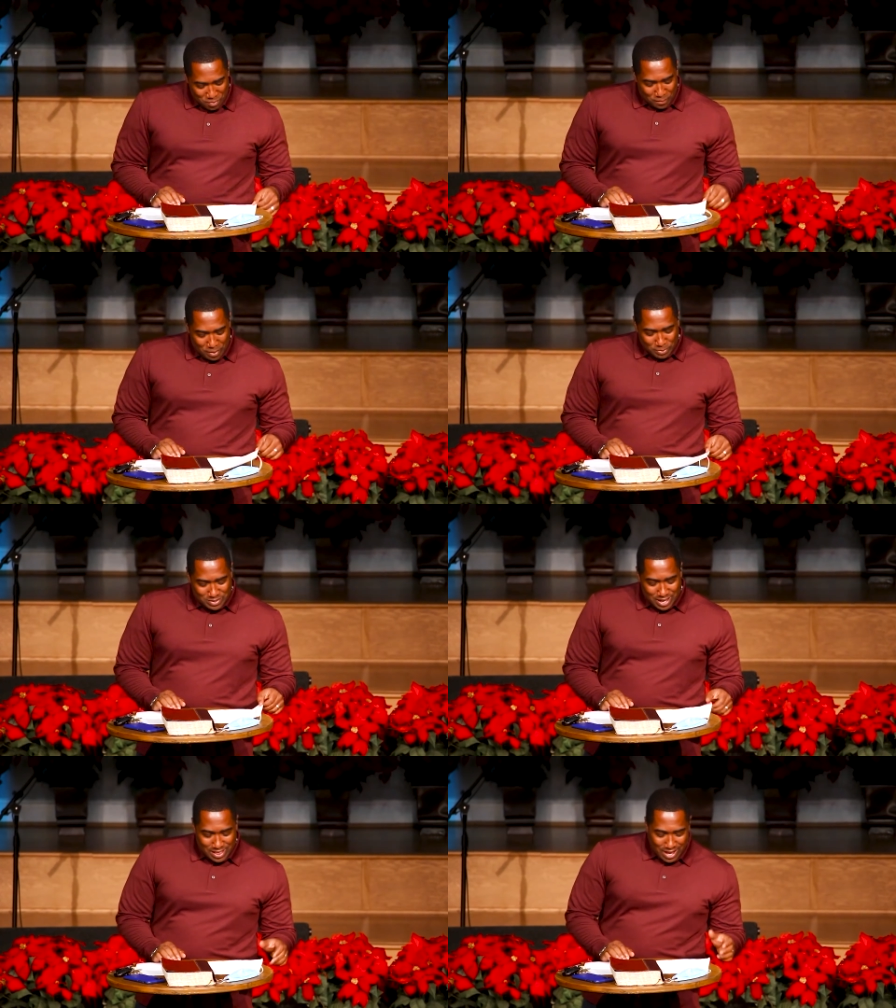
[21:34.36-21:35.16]
when people
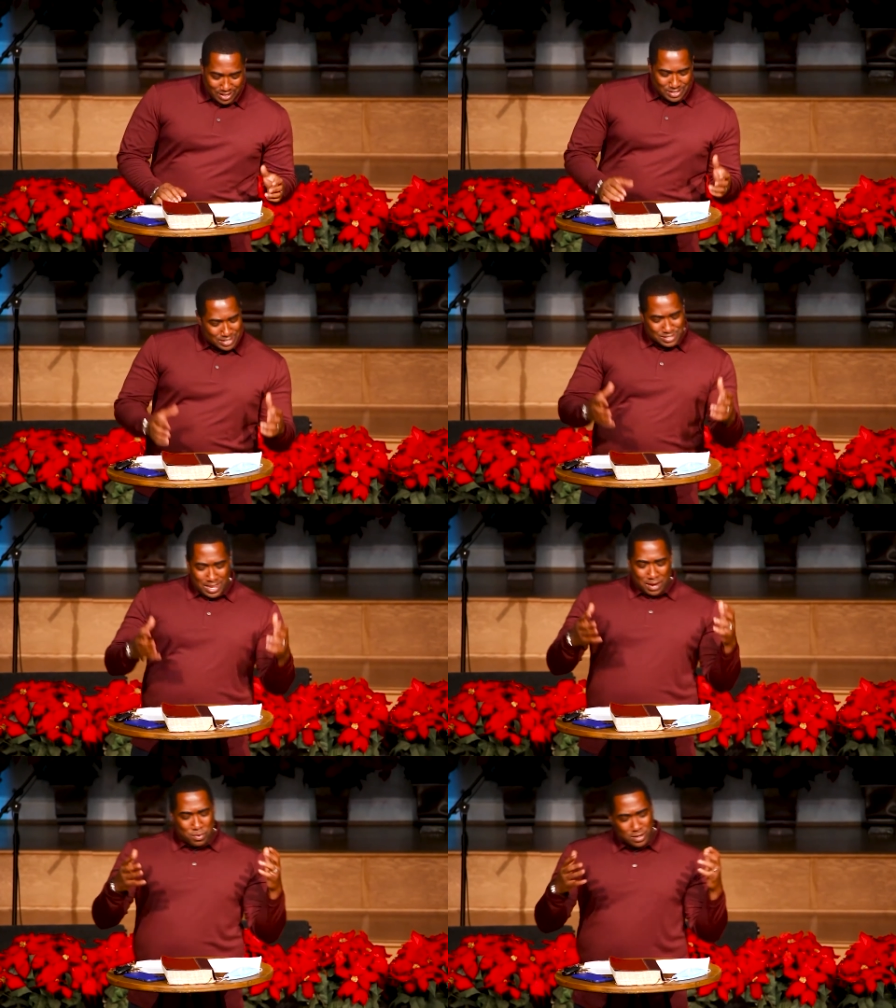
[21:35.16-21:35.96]
say that, it's, it's
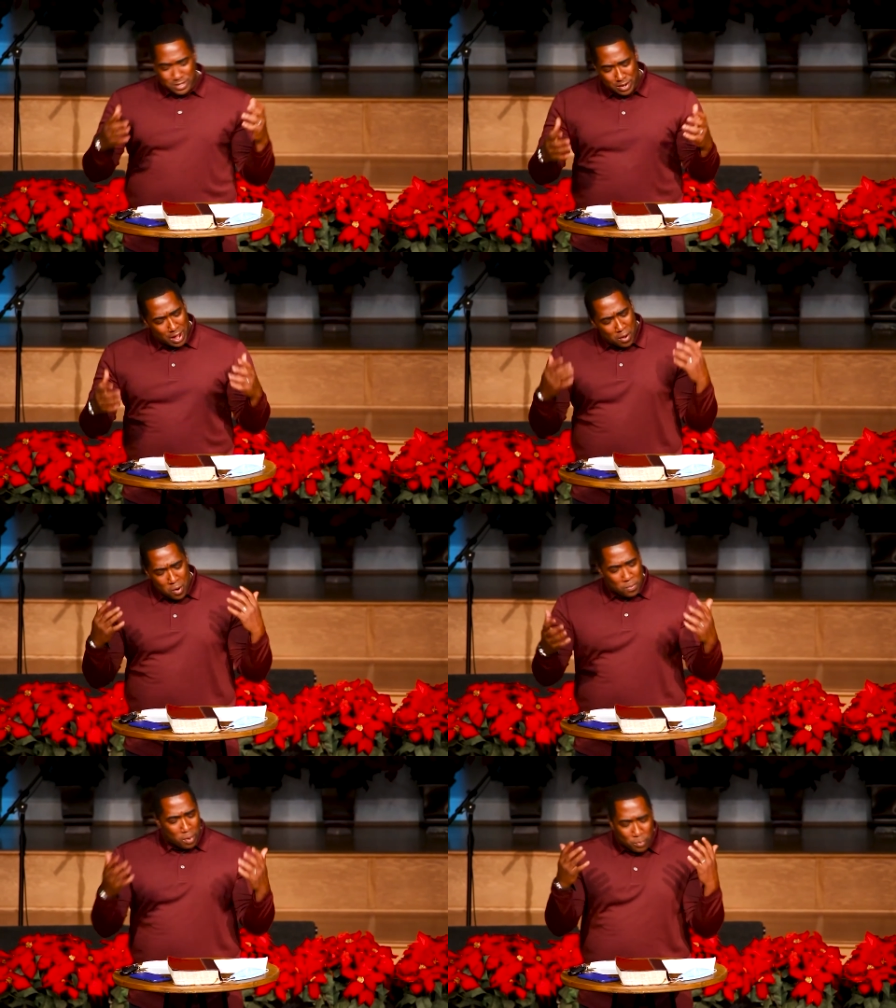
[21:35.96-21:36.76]
like, well, you know, I
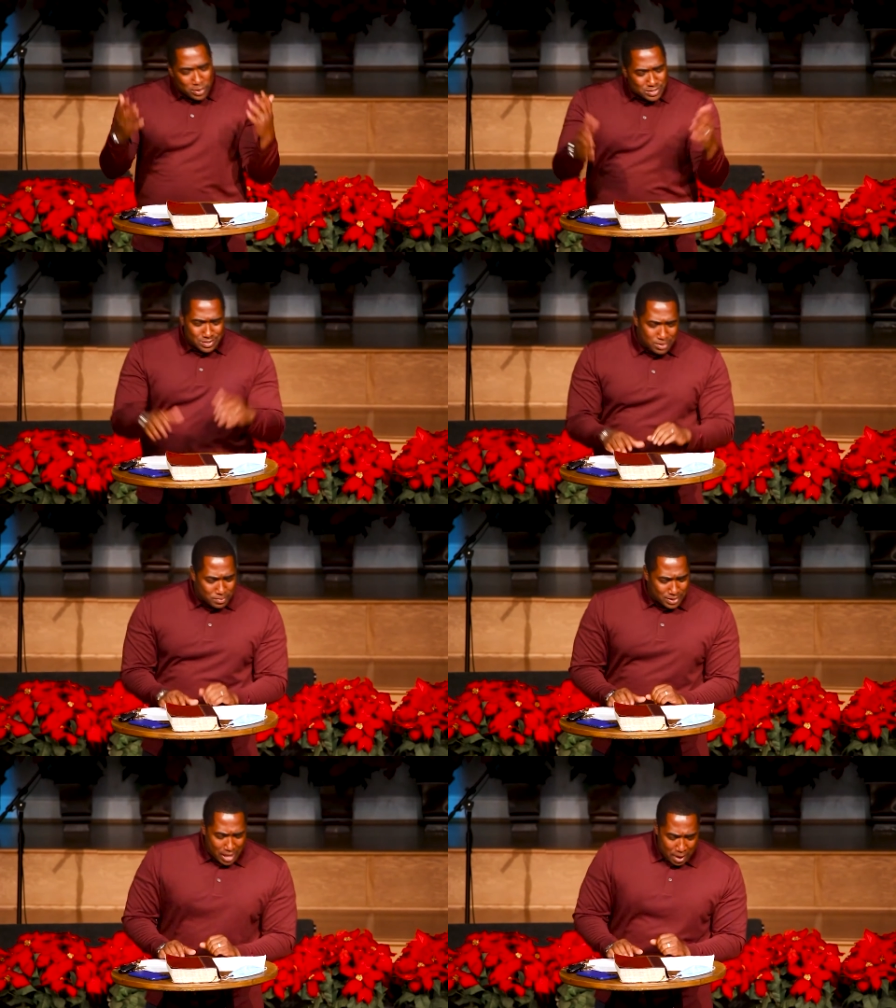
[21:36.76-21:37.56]
hope or I'm wishing
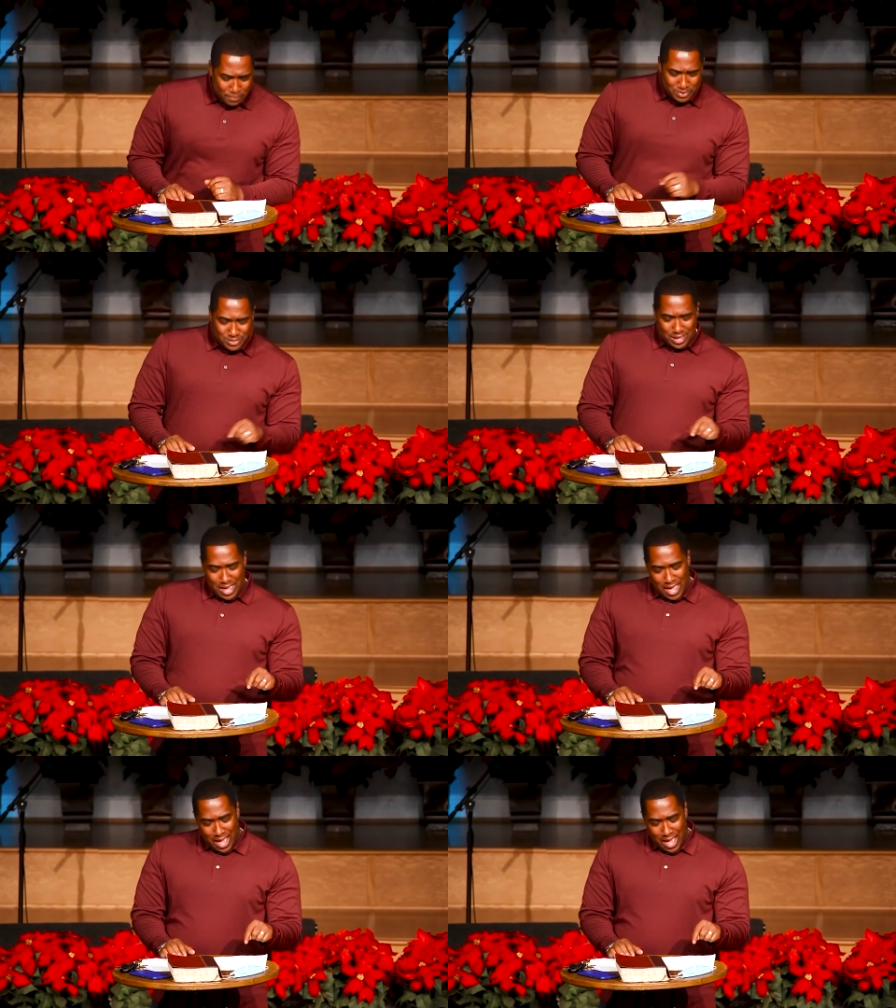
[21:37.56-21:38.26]
something happens.